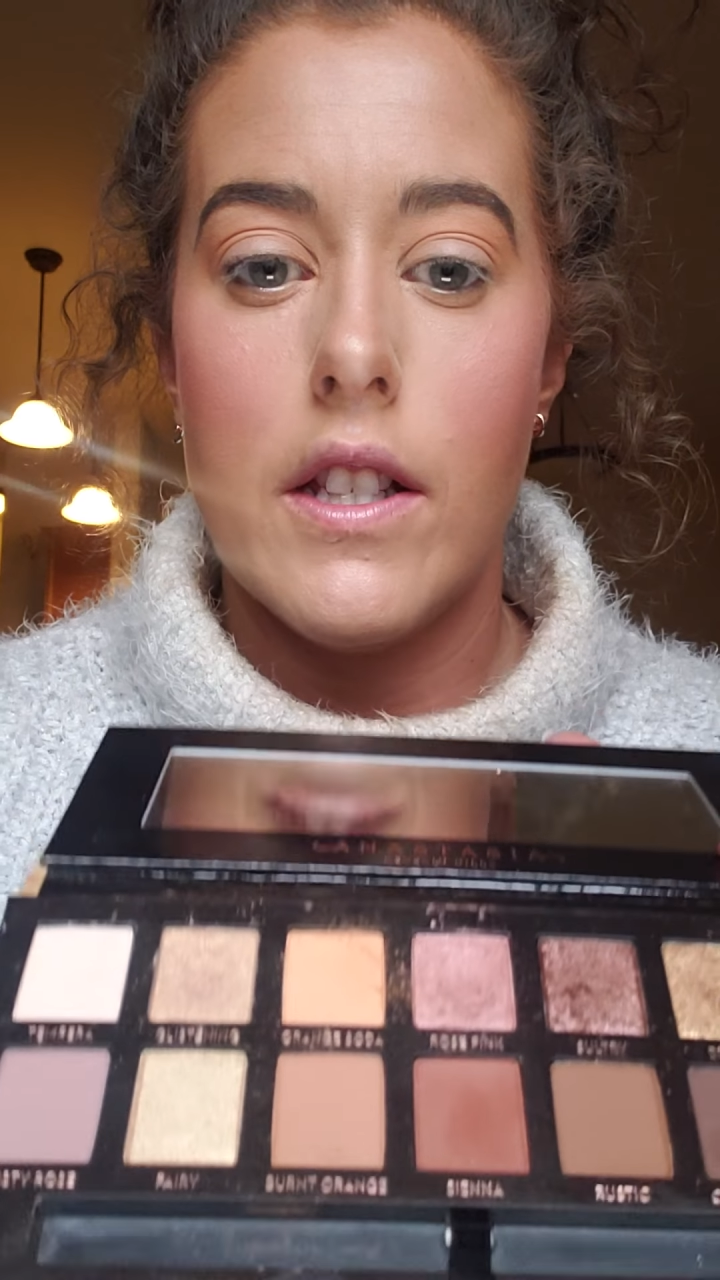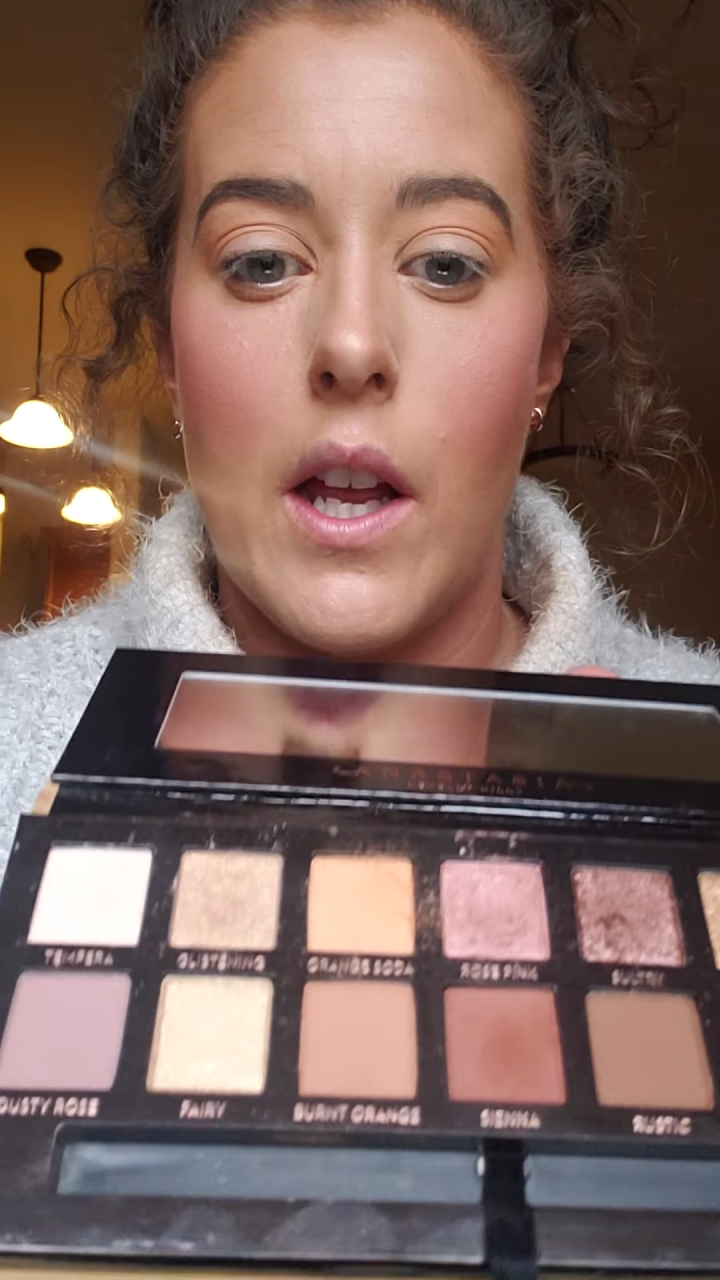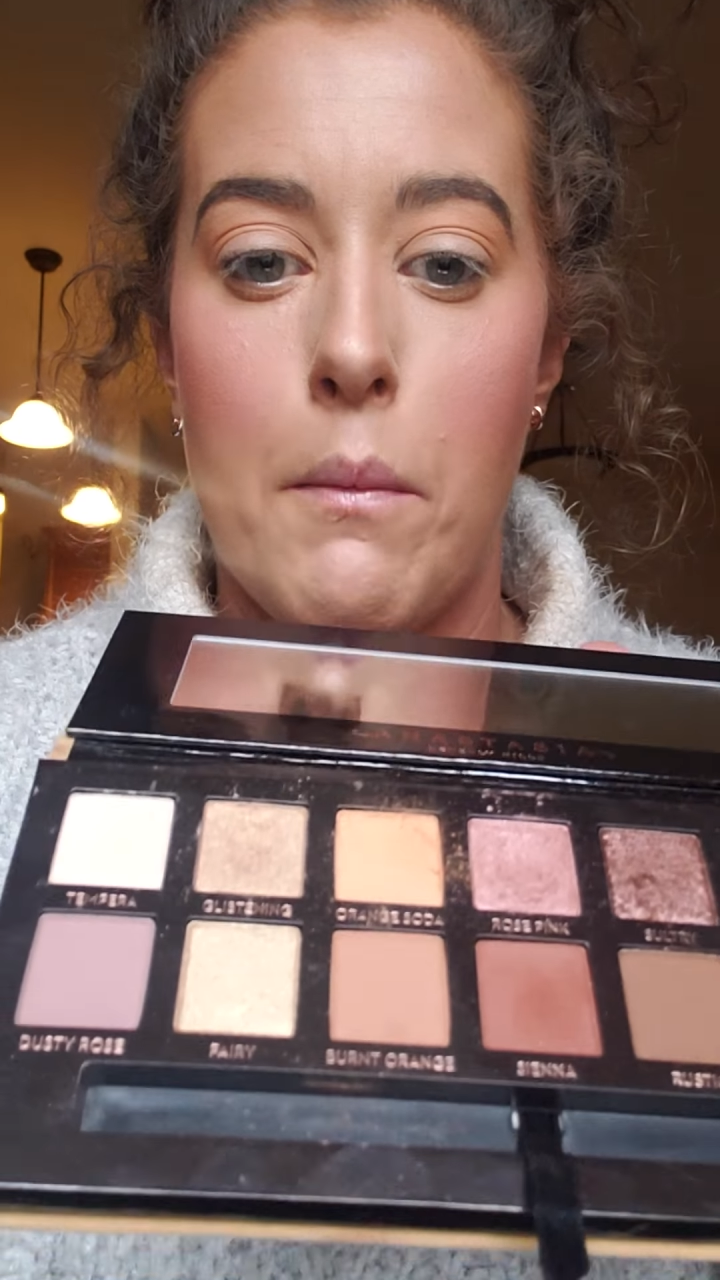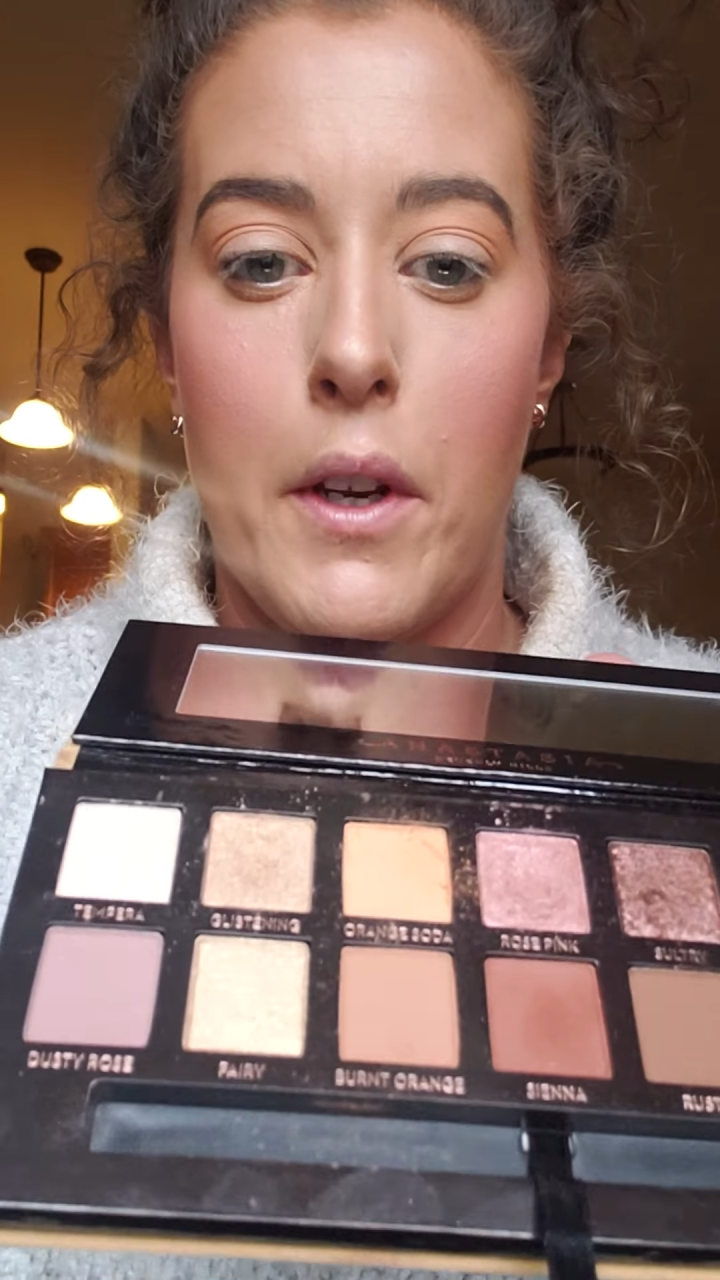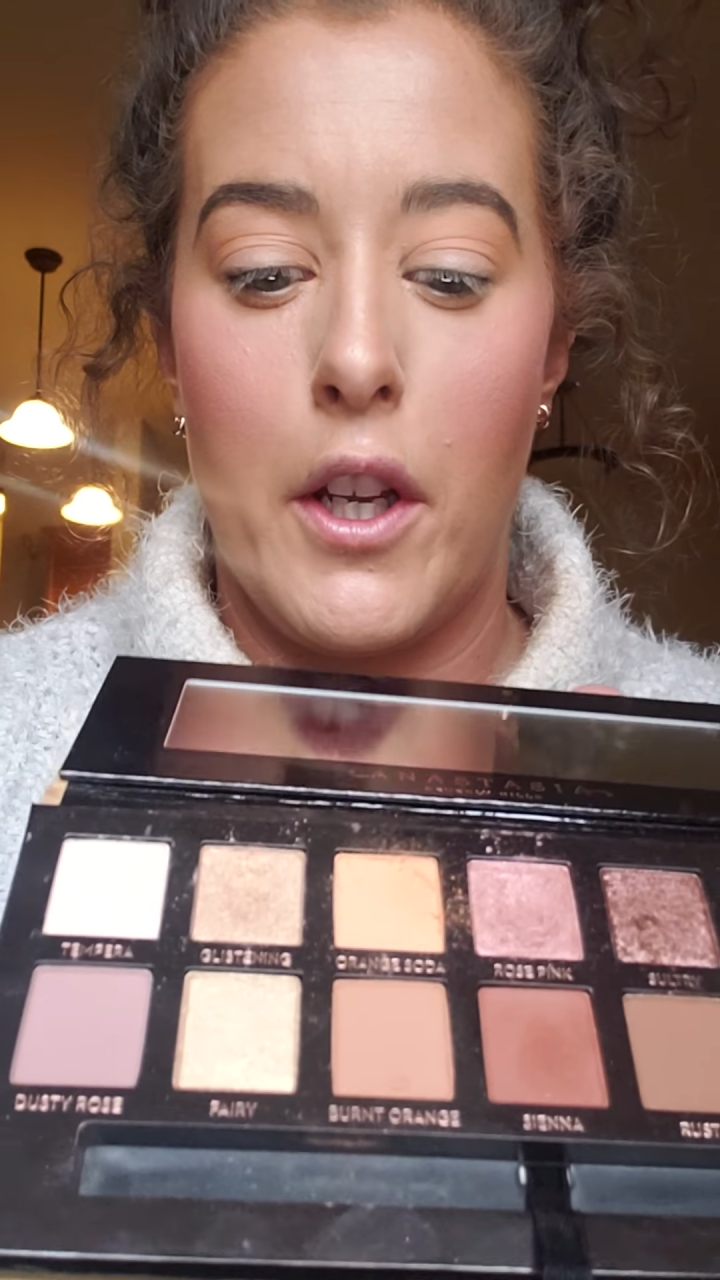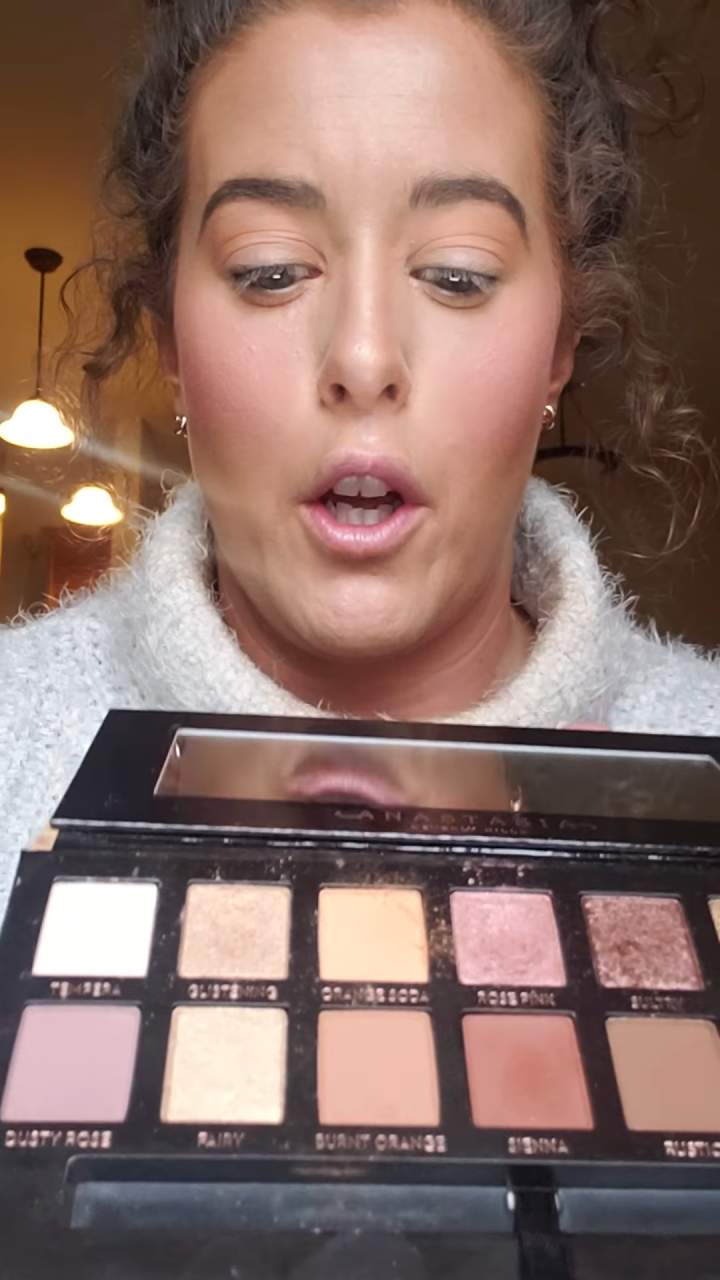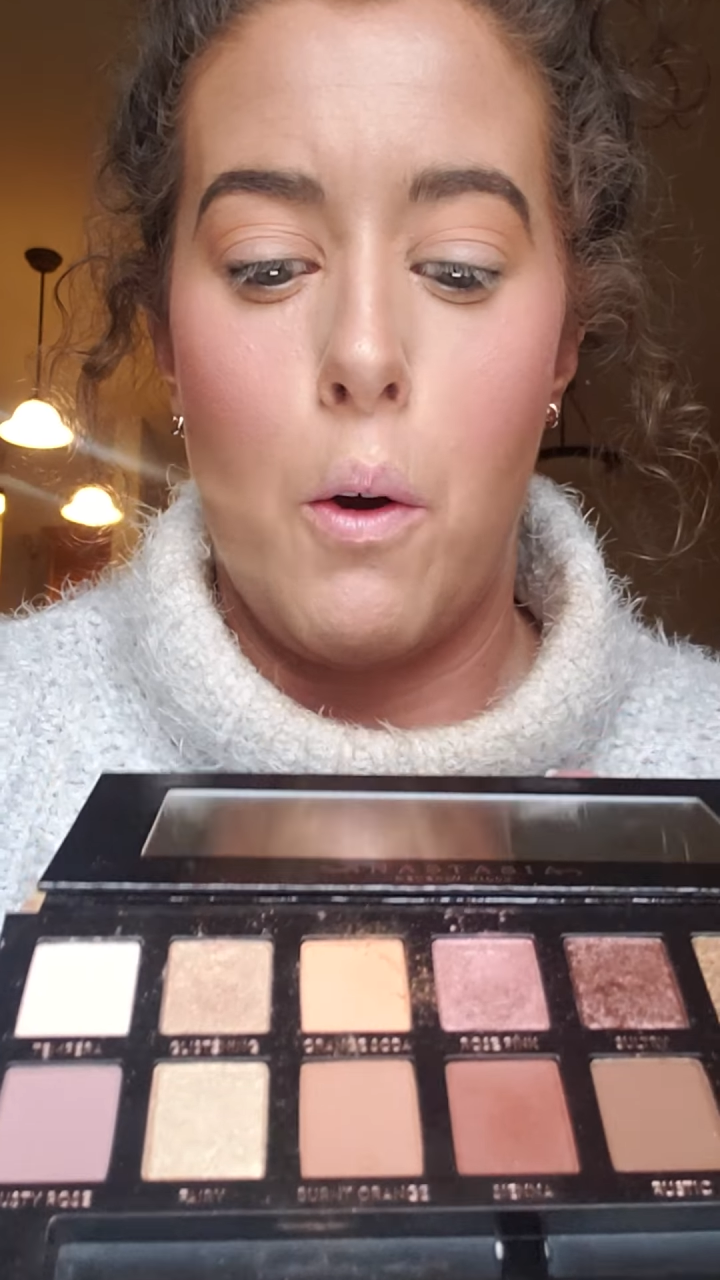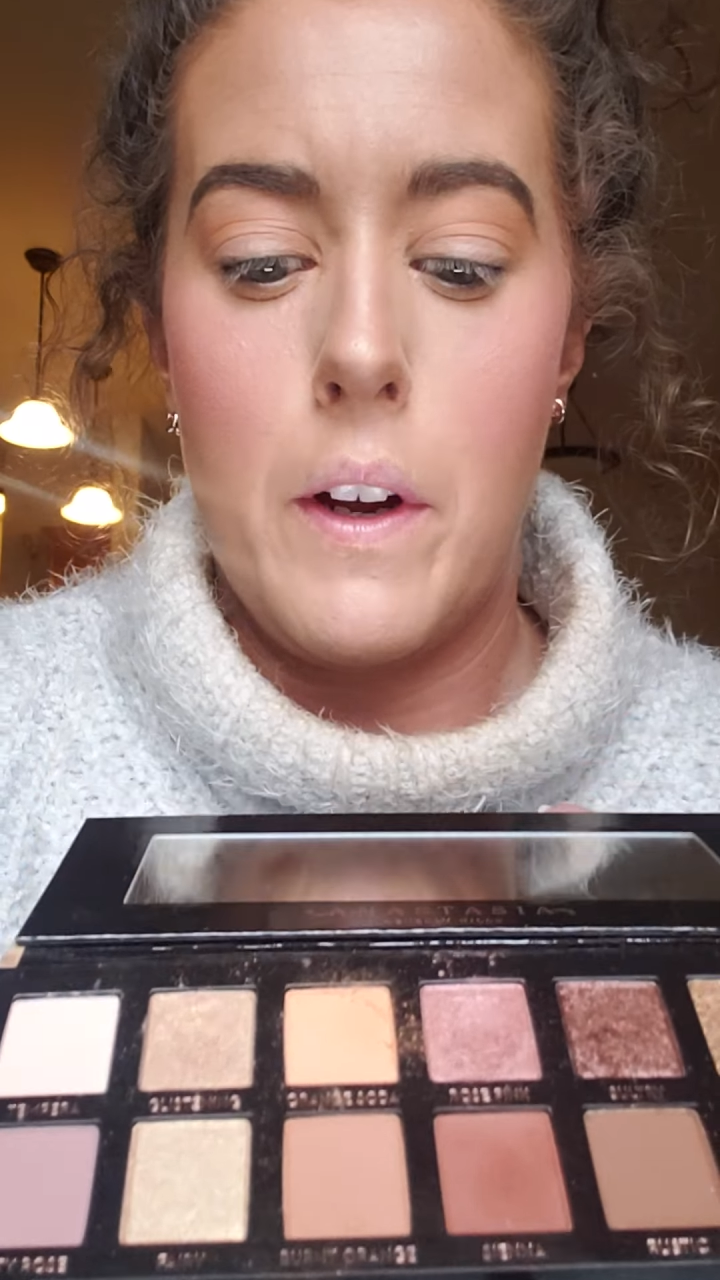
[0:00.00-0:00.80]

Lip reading: Now I'm going to go